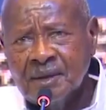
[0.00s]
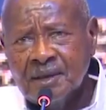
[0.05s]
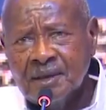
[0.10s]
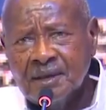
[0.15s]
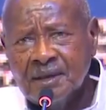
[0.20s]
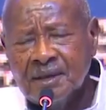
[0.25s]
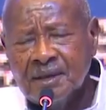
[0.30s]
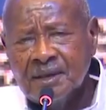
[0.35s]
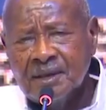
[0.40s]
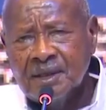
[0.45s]

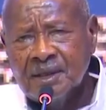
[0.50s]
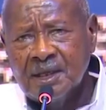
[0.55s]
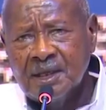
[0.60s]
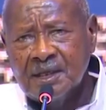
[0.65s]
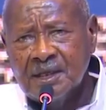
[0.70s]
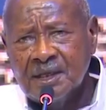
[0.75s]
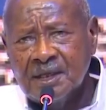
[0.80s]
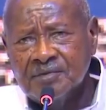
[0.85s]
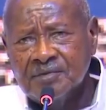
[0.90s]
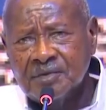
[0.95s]
Here
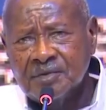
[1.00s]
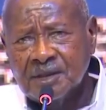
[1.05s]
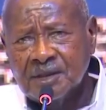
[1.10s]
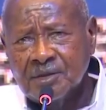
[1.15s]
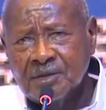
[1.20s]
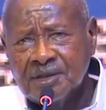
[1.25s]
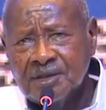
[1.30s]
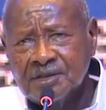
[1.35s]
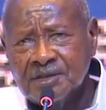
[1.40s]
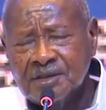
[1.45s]
in Africa,
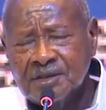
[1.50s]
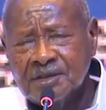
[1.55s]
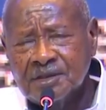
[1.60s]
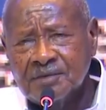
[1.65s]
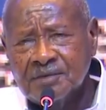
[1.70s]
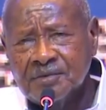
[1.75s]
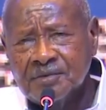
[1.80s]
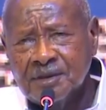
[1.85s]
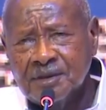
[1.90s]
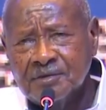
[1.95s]
we are still
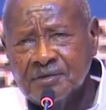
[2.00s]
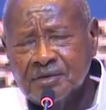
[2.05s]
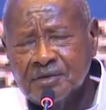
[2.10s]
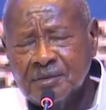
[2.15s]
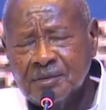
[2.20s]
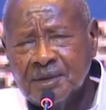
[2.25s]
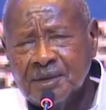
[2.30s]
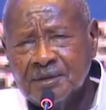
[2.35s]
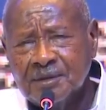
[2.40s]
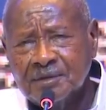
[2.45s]
suffering
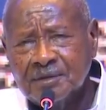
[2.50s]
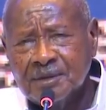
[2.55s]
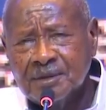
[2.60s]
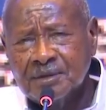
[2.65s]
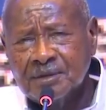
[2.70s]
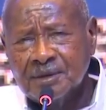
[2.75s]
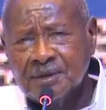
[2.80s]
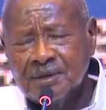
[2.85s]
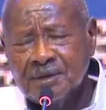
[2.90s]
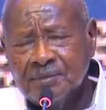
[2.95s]
from
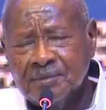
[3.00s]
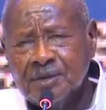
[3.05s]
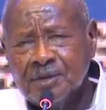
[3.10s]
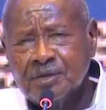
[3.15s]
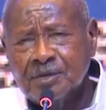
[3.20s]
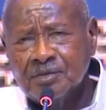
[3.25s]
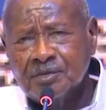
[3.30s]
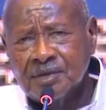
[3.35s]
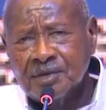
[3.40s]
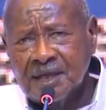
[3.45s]
a bit
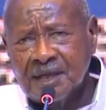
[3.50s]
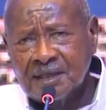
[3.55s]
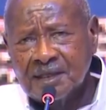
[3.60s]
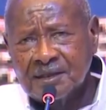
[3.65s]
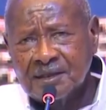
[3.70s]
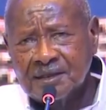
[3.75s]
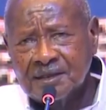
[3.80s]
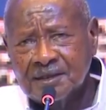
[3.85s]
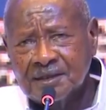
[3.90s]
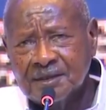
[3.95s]
of that.
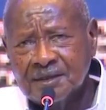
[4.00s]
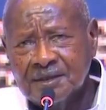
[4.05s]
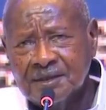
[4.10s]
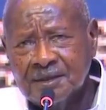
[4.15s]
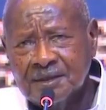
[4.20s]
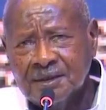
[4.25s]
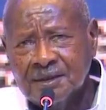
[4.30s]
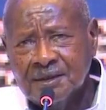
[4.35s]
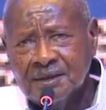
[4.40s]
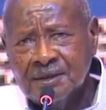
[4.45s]

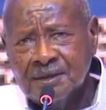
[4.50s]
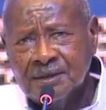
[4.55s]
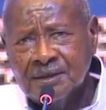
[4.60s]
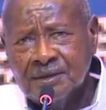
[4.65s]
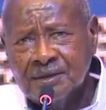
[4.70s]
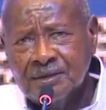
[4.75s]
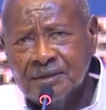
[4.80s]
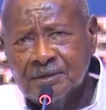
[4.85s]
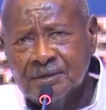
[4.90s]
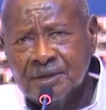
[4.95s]

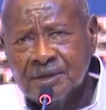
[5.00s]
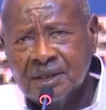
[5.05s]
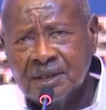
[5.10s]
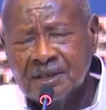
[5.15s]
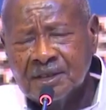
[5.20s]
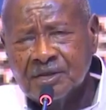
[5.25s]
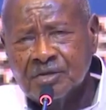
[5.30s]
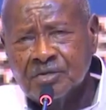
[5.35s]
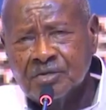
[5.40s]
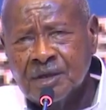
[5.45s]
We
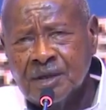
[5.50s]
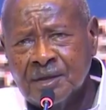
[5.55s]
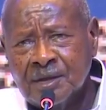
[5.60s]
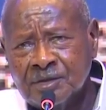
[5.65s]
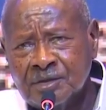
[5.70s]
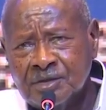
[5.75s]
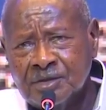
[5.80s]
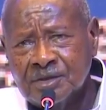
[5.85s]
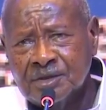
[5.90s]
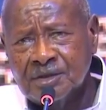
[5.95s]
get
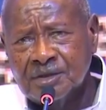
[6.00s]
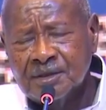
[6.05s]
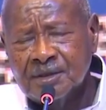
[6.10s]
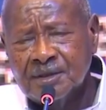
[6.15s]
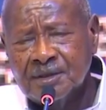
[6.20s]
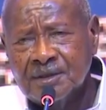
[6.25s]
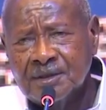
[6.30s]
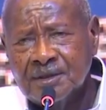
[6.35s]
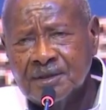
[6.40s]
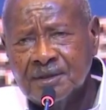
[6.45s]
droughts,
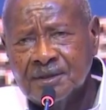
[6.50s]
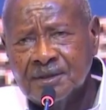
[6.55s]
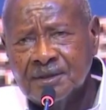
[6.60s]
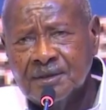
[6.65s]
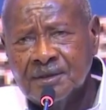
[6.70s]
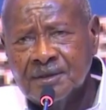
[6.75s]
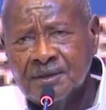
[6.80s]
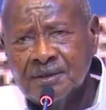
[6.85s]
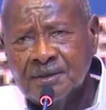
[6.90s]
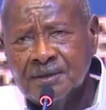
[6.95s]

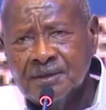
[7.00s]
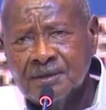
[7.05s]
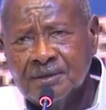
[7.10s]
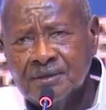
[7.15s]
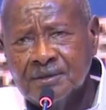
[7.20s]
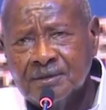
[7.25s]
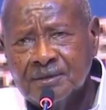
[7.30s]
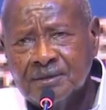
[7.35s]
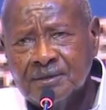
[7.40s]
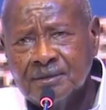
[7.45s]

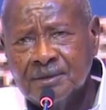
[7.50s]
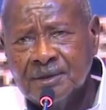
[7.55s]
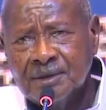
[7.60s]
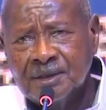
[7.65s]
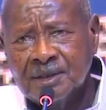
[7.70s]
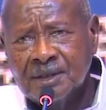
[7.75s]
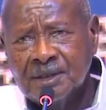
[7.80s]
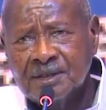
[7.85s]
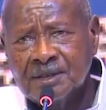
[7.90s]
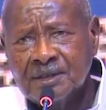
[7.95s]
we
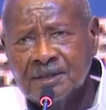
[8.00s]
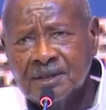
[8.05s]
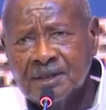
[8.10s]
get